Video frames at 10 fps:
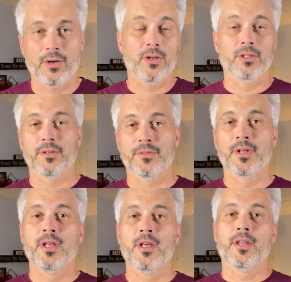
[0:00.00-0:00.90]
all of
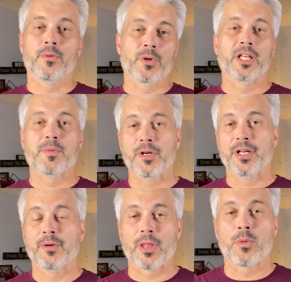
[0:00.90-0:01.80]
the running
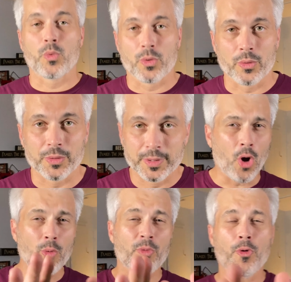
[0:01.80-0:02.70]
community around the world.
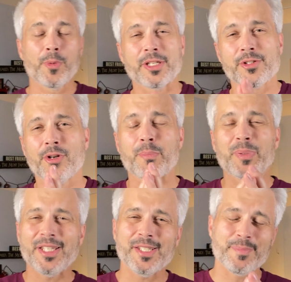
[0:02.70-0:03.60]
Oh, and before we get started,
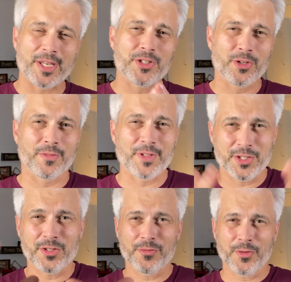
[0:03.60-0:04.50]
please make sure if
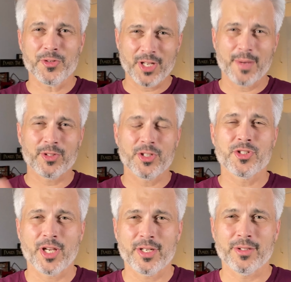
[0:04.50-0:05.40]
this is your first time on this
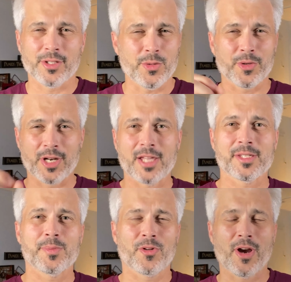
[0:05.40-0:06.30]
channel and you are not
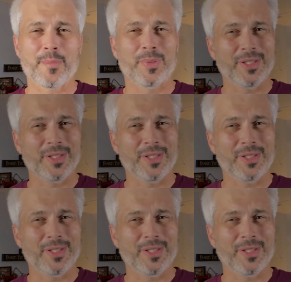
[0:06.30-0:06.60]
subscribed,